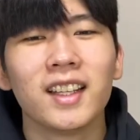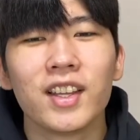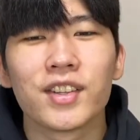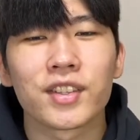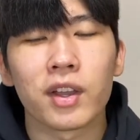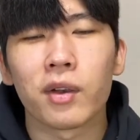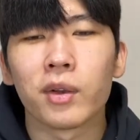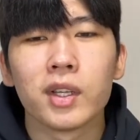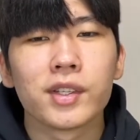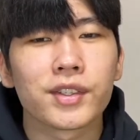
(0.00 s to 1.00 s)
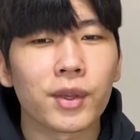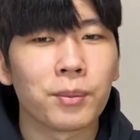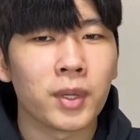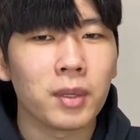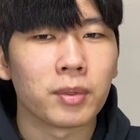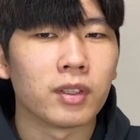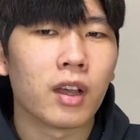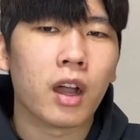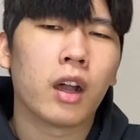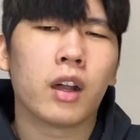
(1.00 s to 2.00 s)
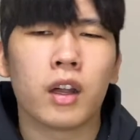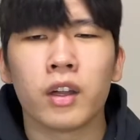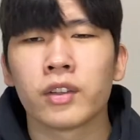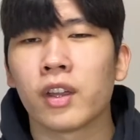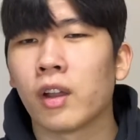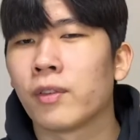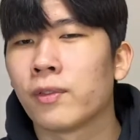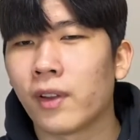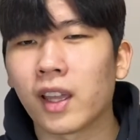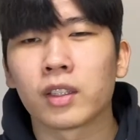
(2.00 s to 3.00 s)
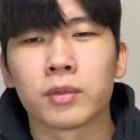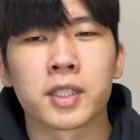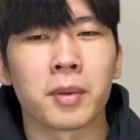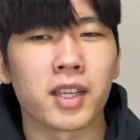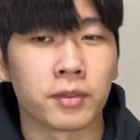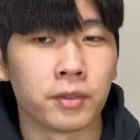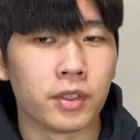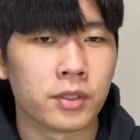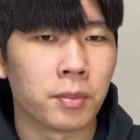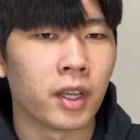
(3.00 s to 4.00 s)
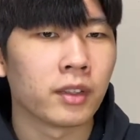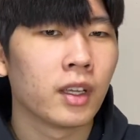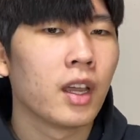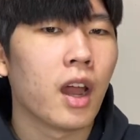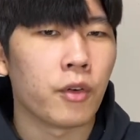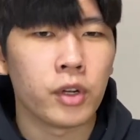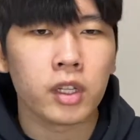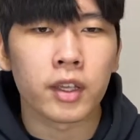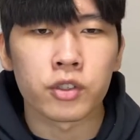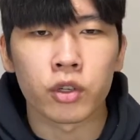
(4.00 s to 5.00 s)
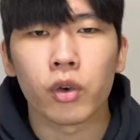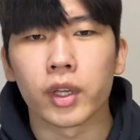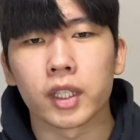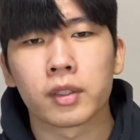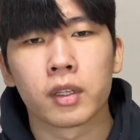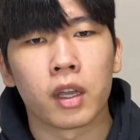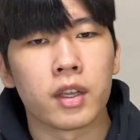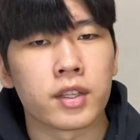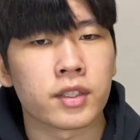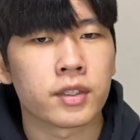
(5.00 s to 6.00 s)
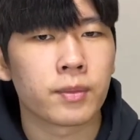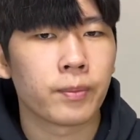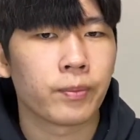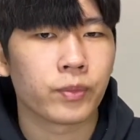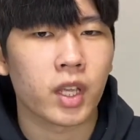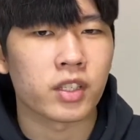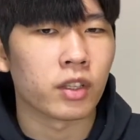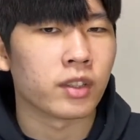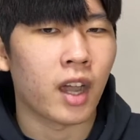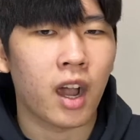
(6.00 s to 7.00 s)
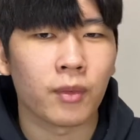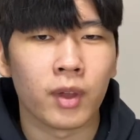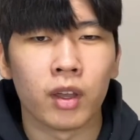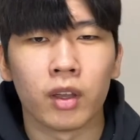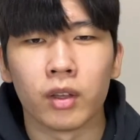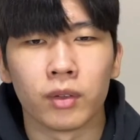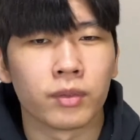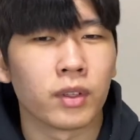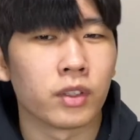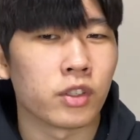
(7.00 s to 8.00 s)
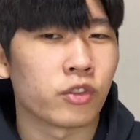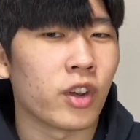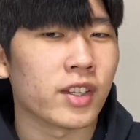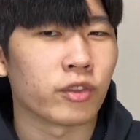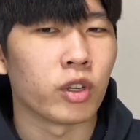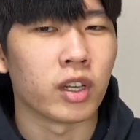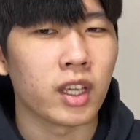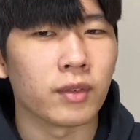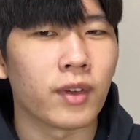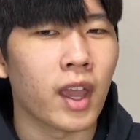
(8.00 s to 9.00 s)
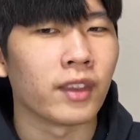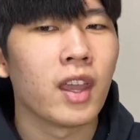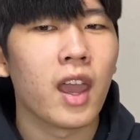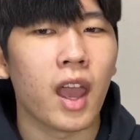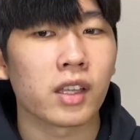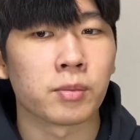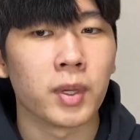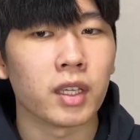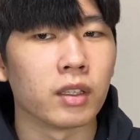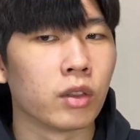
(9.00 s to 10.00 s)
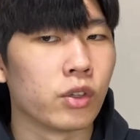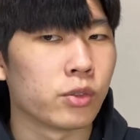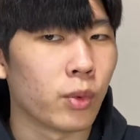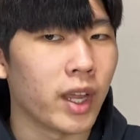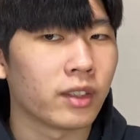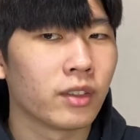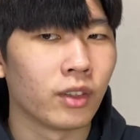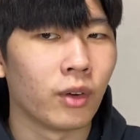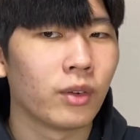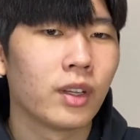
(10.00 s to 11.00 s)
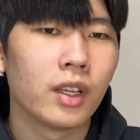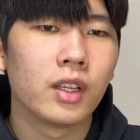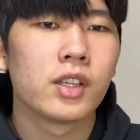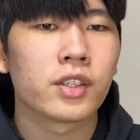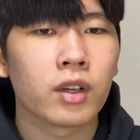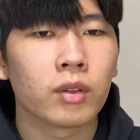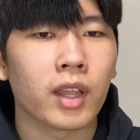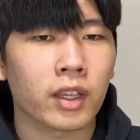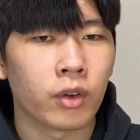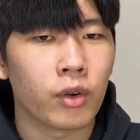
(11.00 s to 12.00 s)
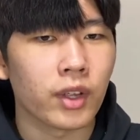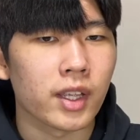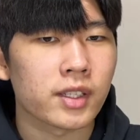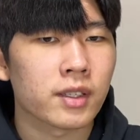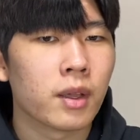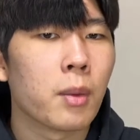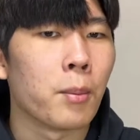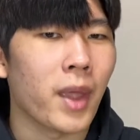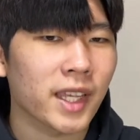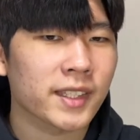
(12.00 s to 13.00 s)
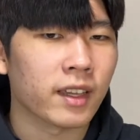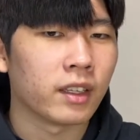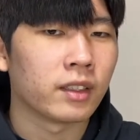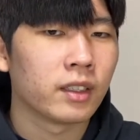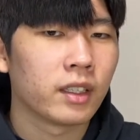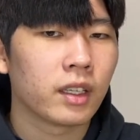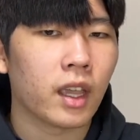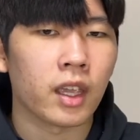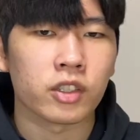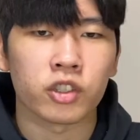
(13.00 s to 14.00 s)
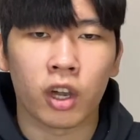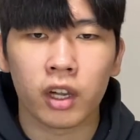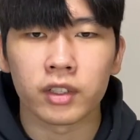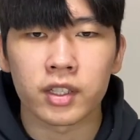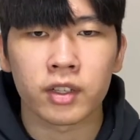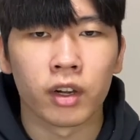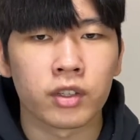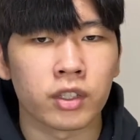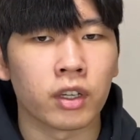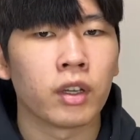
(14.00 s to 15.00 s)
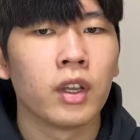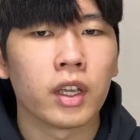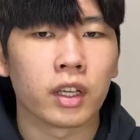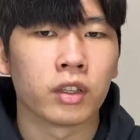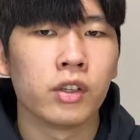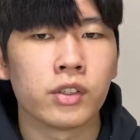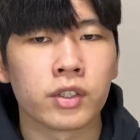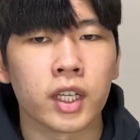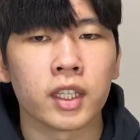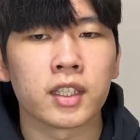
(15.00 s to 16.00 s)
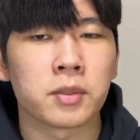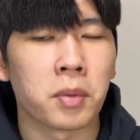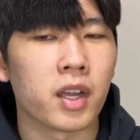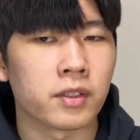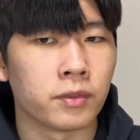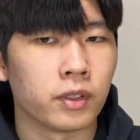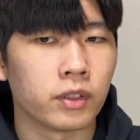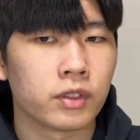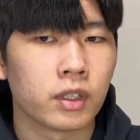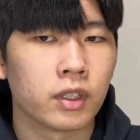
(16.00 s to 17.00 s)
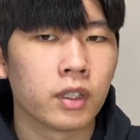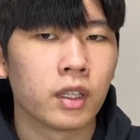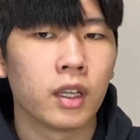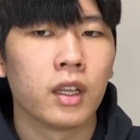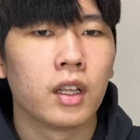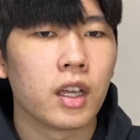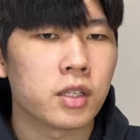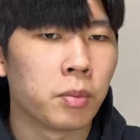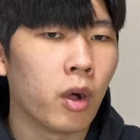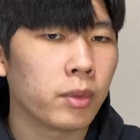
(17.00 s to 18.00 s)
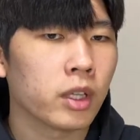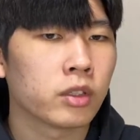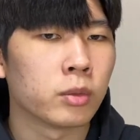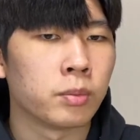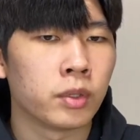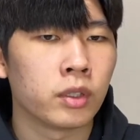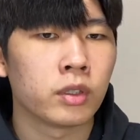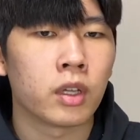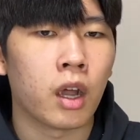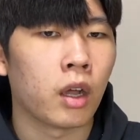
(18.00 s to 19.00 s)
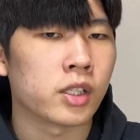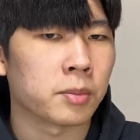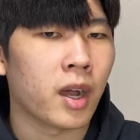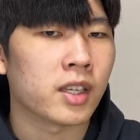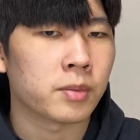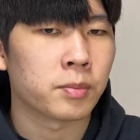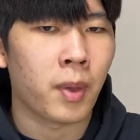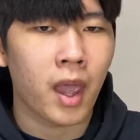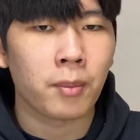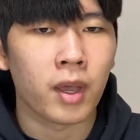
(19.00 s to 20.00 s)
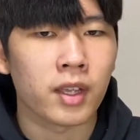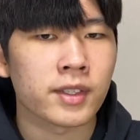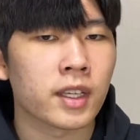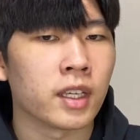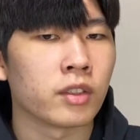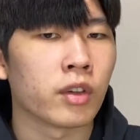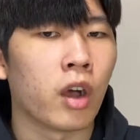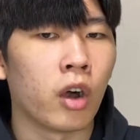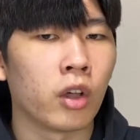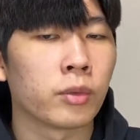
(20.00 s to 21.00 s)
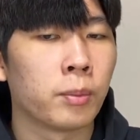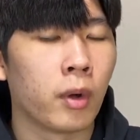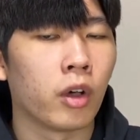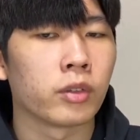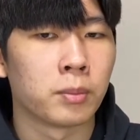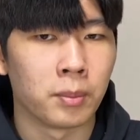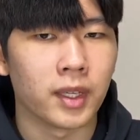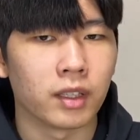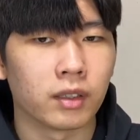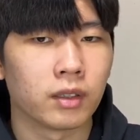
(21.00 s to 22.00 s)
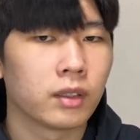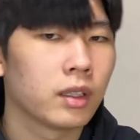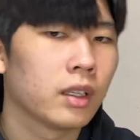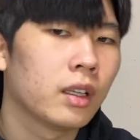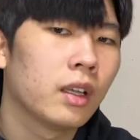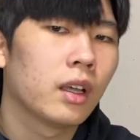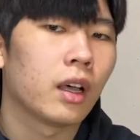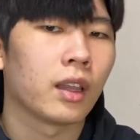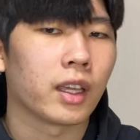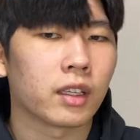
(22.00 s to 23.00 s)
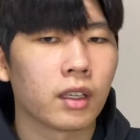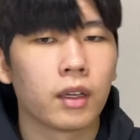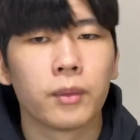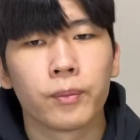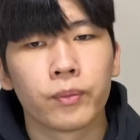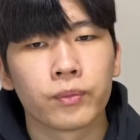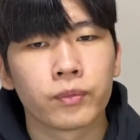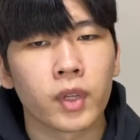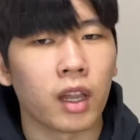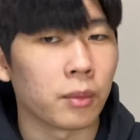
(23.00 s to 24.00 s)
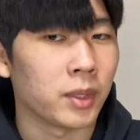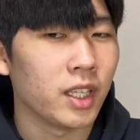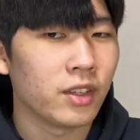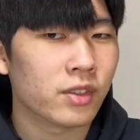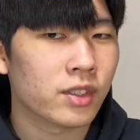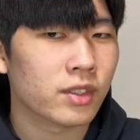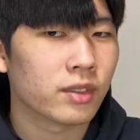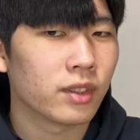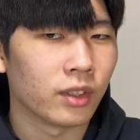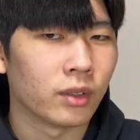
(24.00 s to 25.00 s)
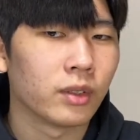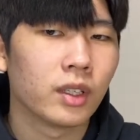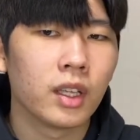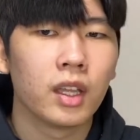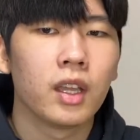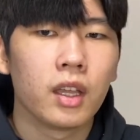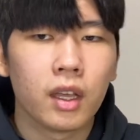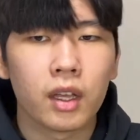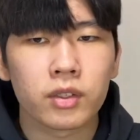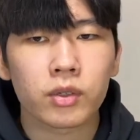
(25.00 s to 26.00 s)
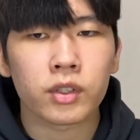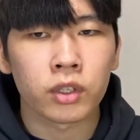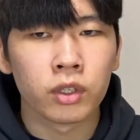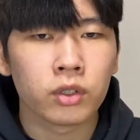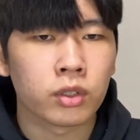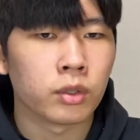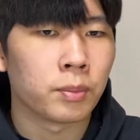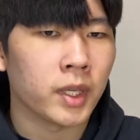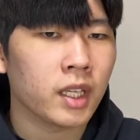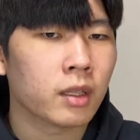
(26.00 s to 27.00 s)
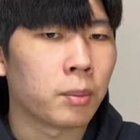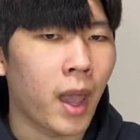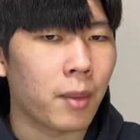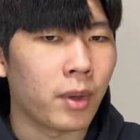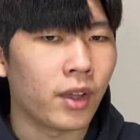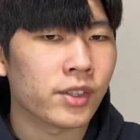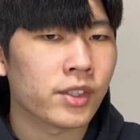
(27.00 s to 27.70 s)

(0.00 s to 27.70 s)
so some people aren't a fan of spicy foods, but I really enjoy it because it's the type of the stress relief and helps me lose weight, you know. So like mm. Koreans, Mexican, and Chinese culture includes eating spicy food. It's popular to put uh, spiced peppers into a hot pot meal, like jalapenos, you know. It's also good to pickle peppers.